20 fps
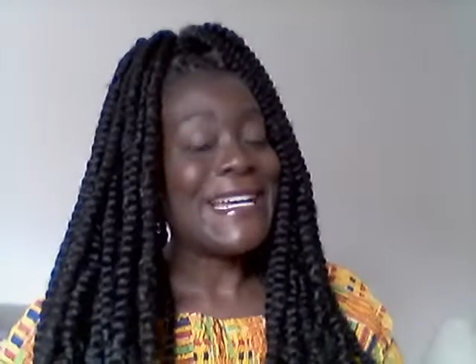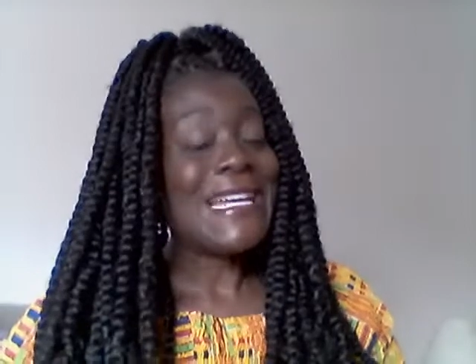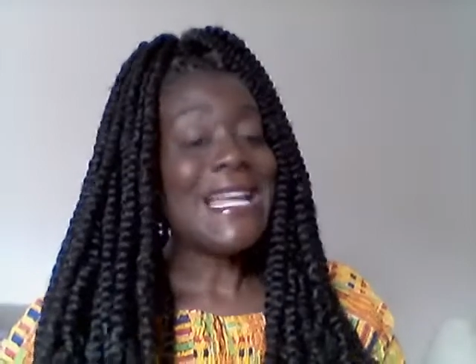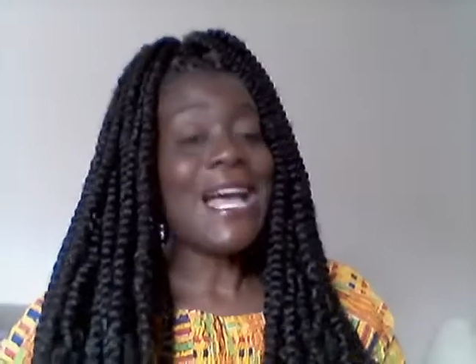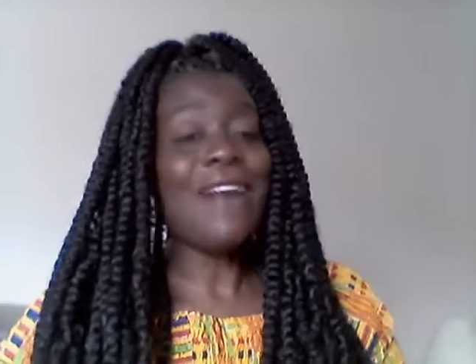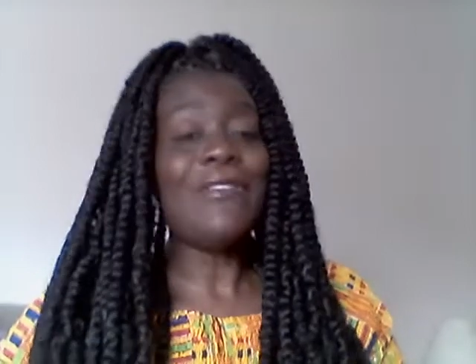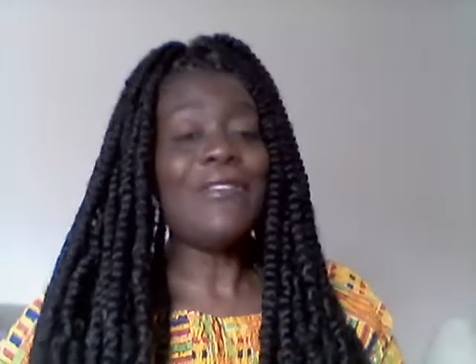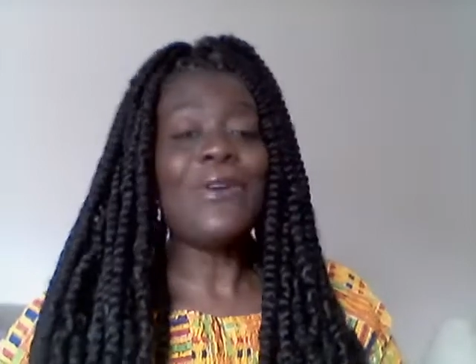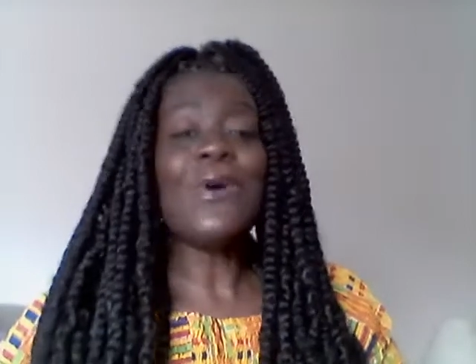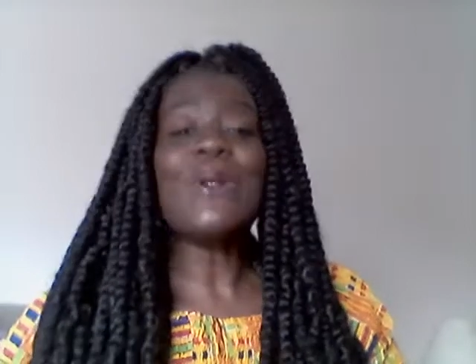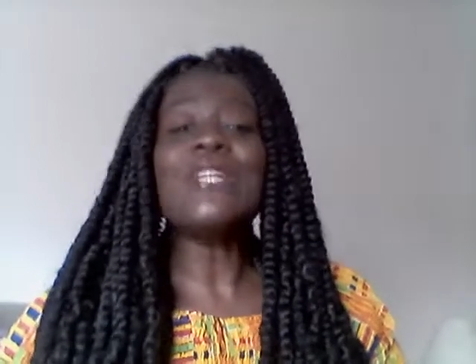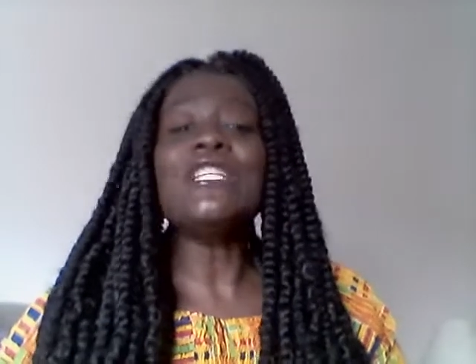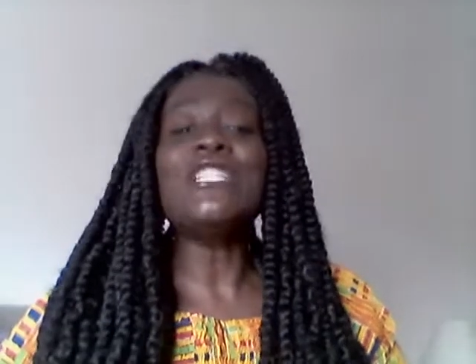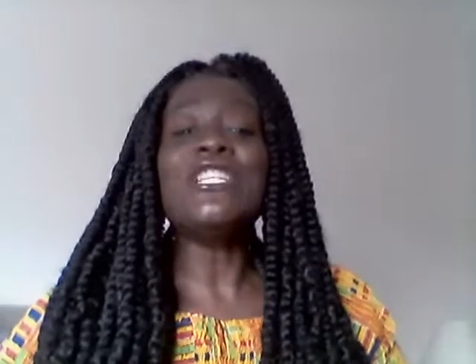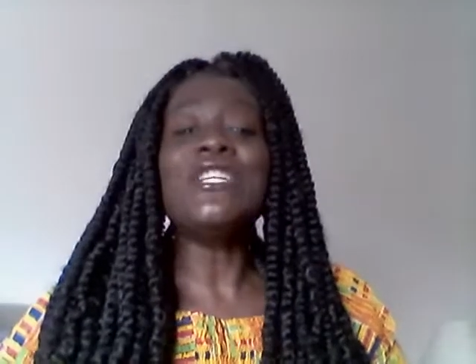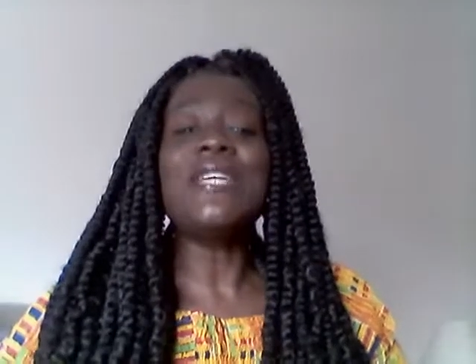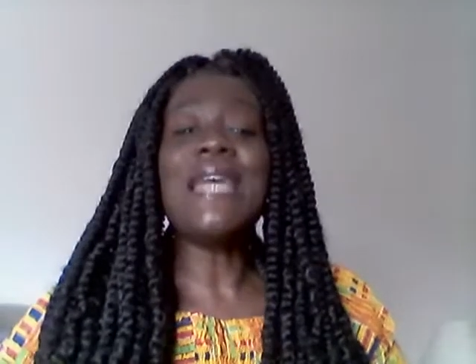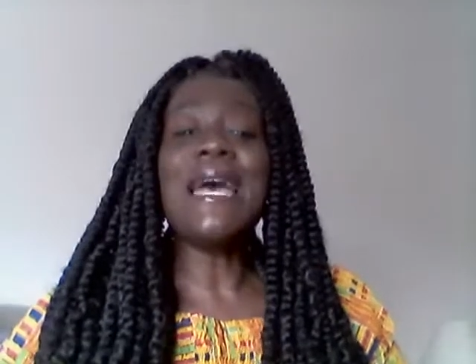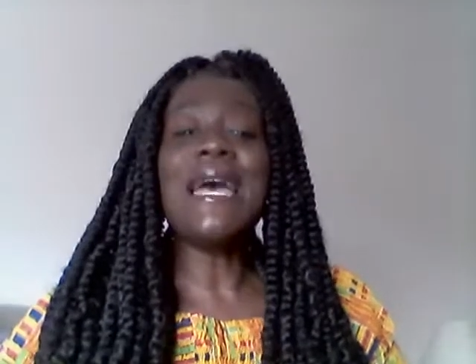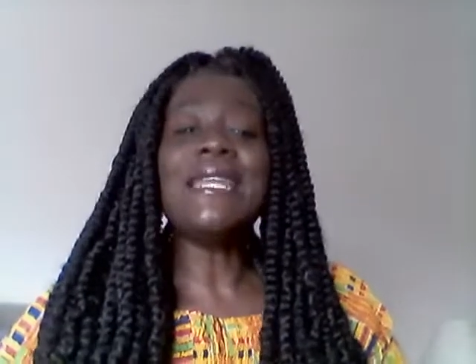Of course,
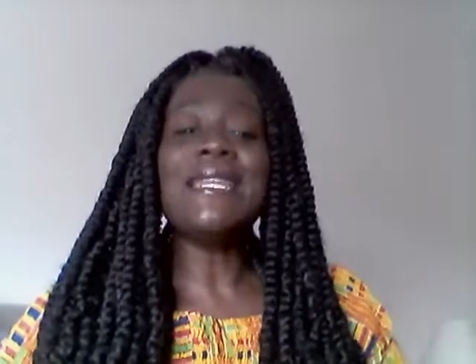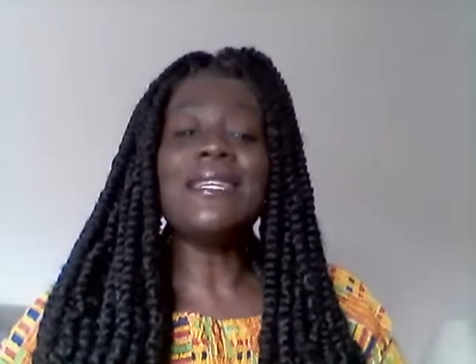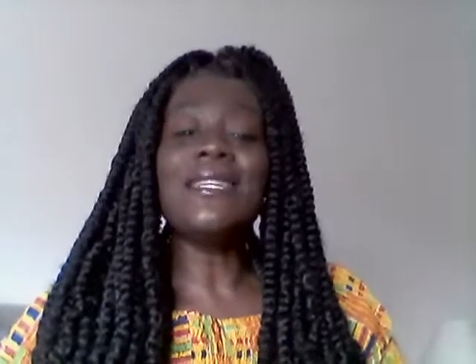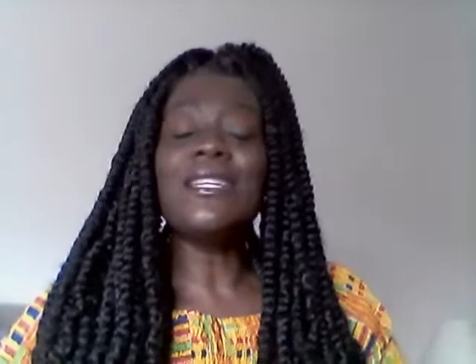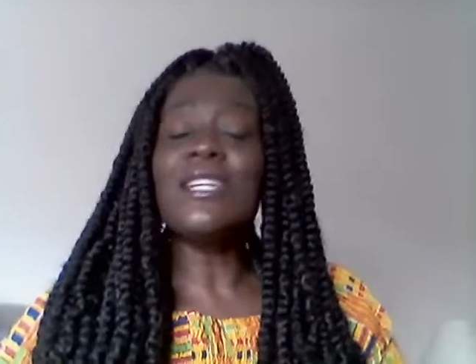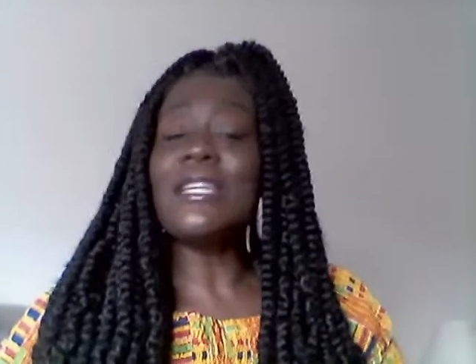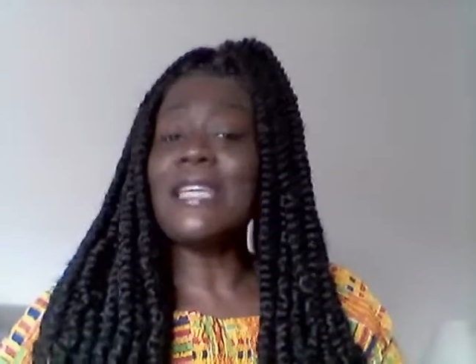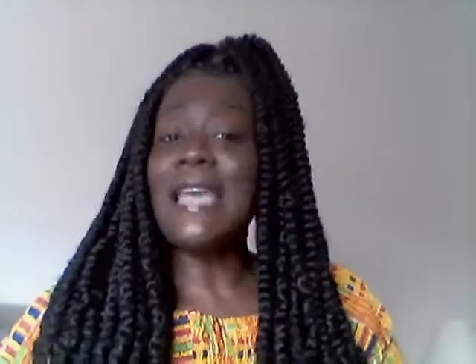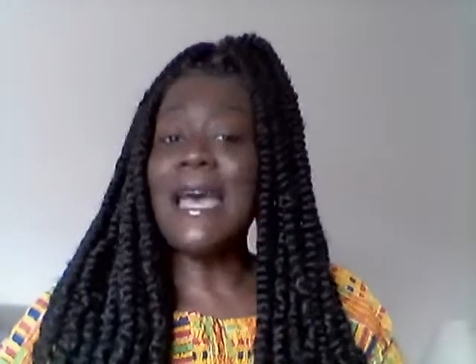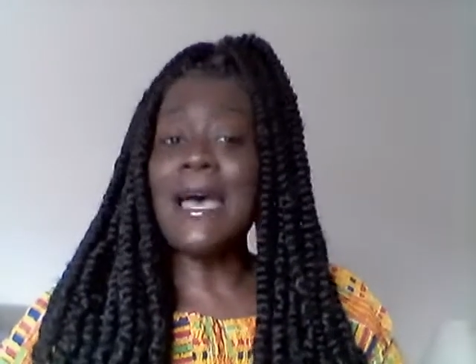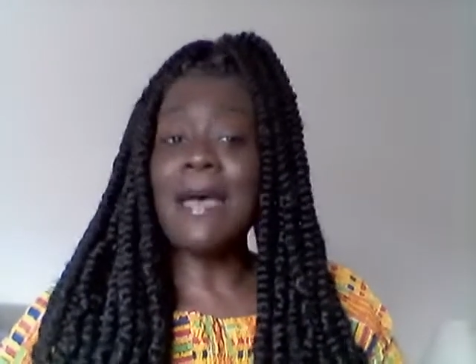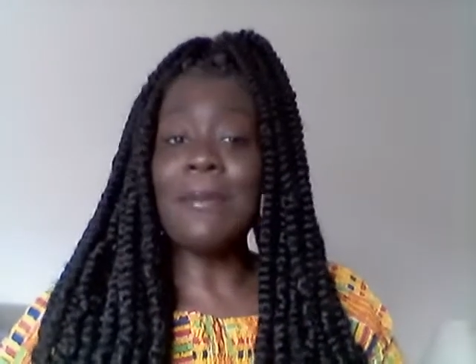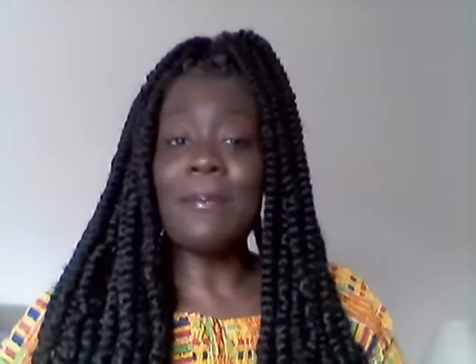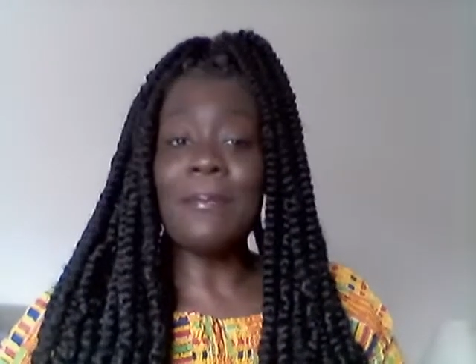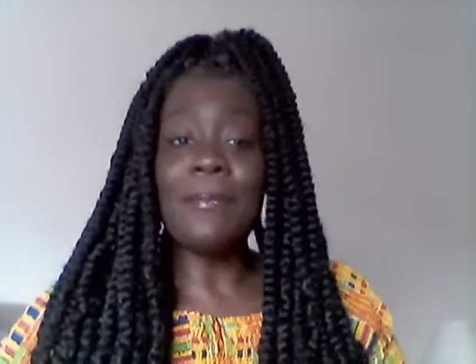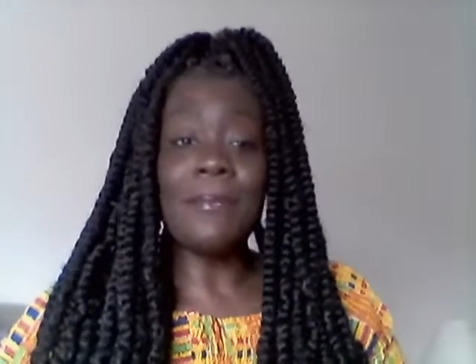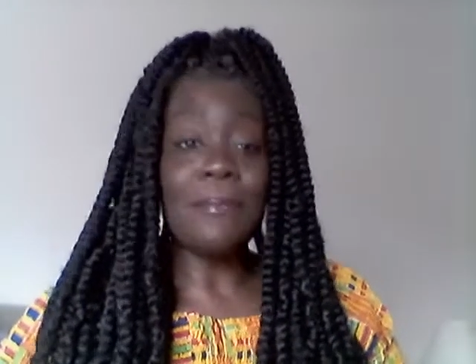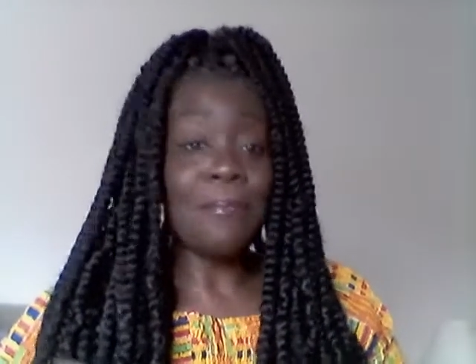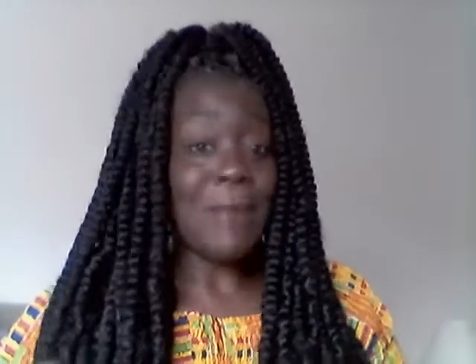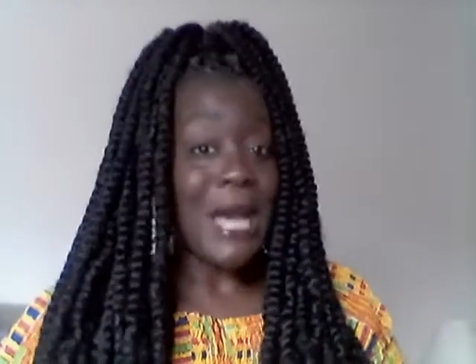you can look at
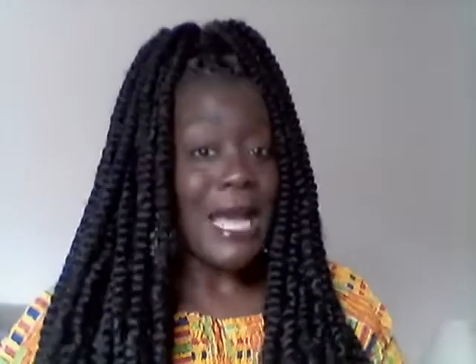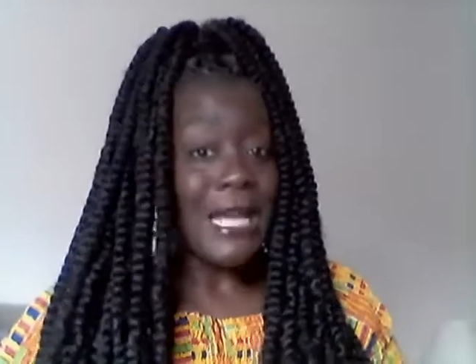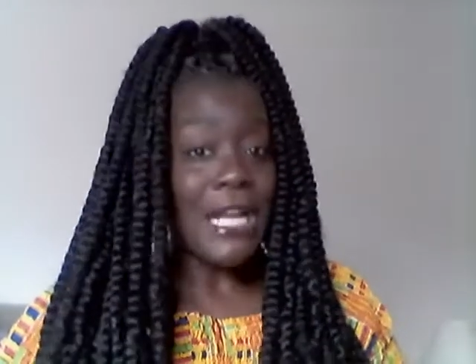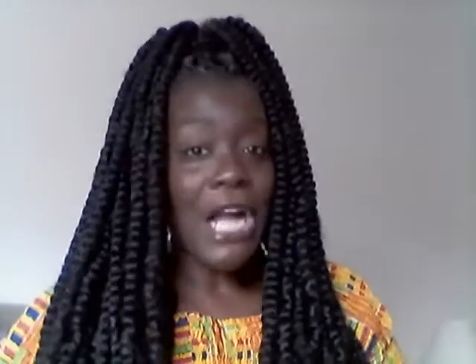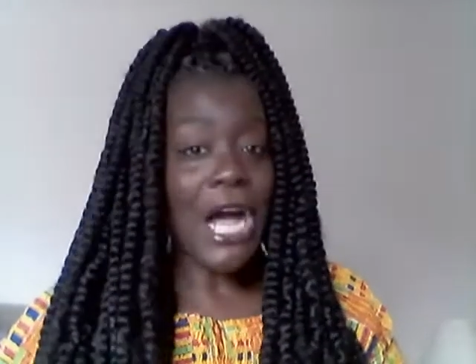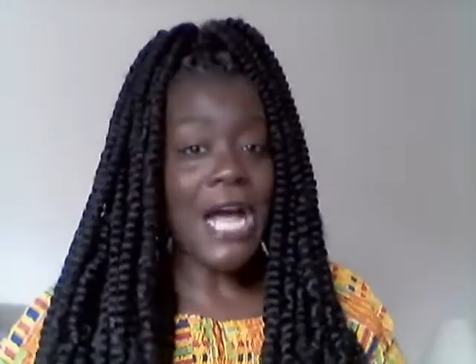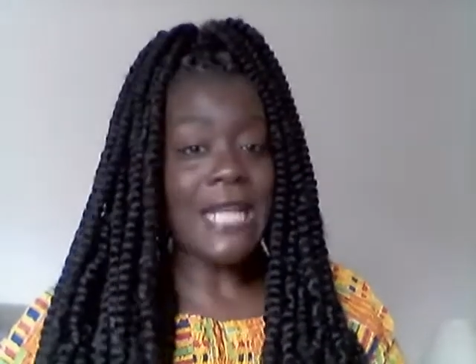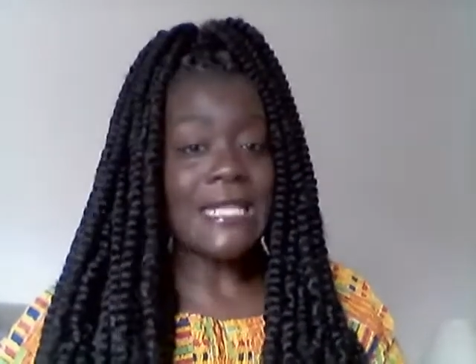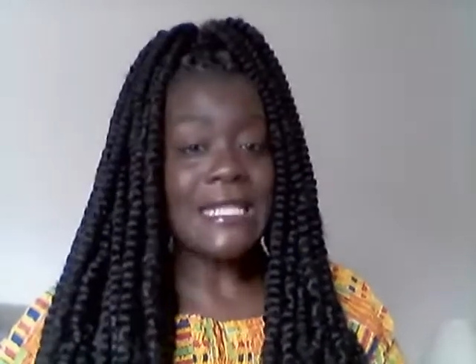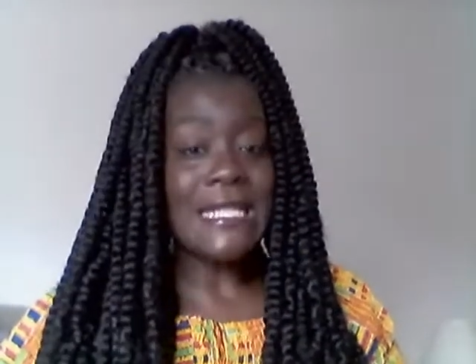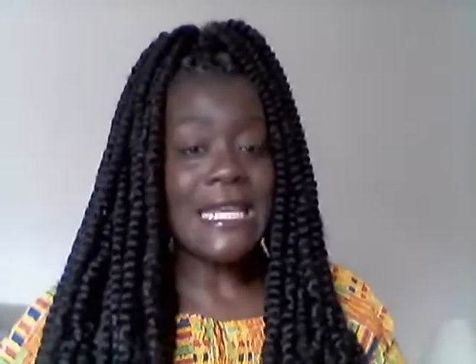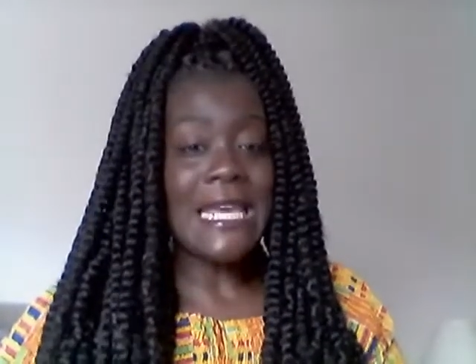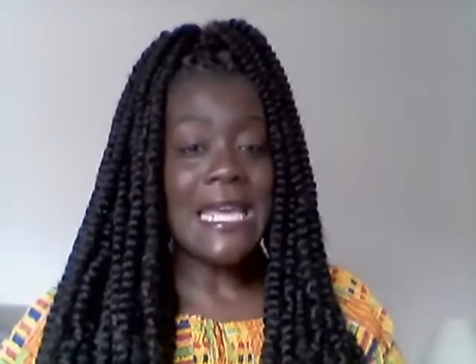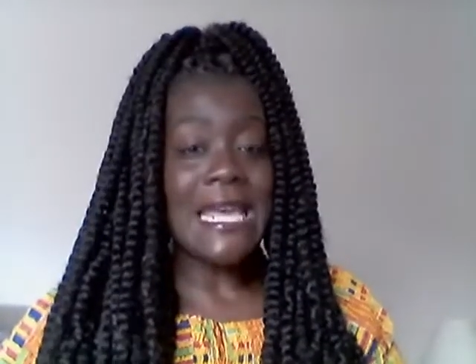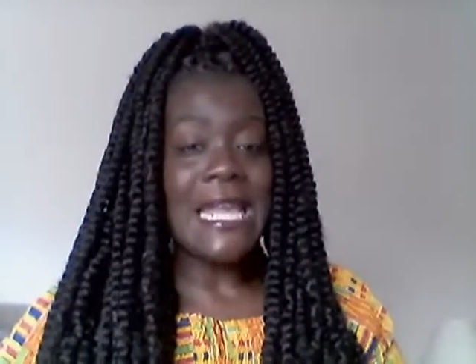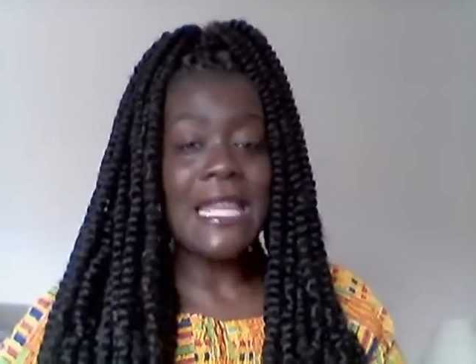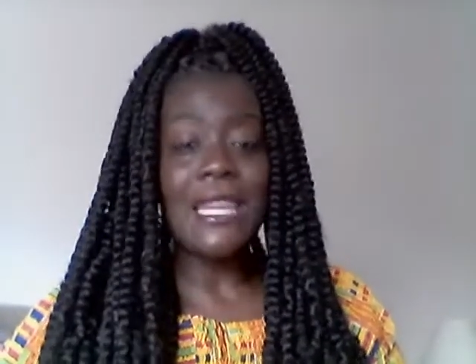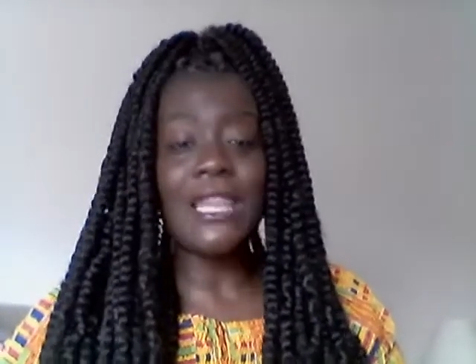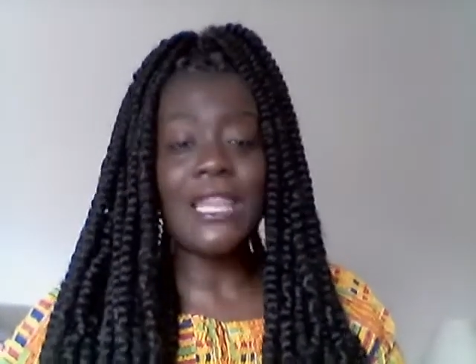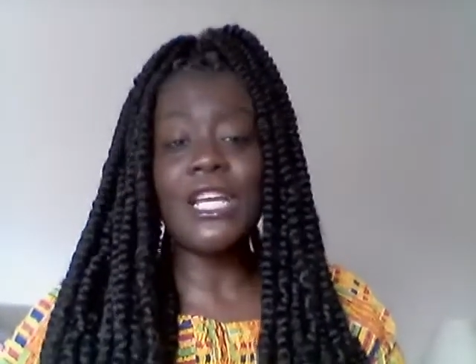my content,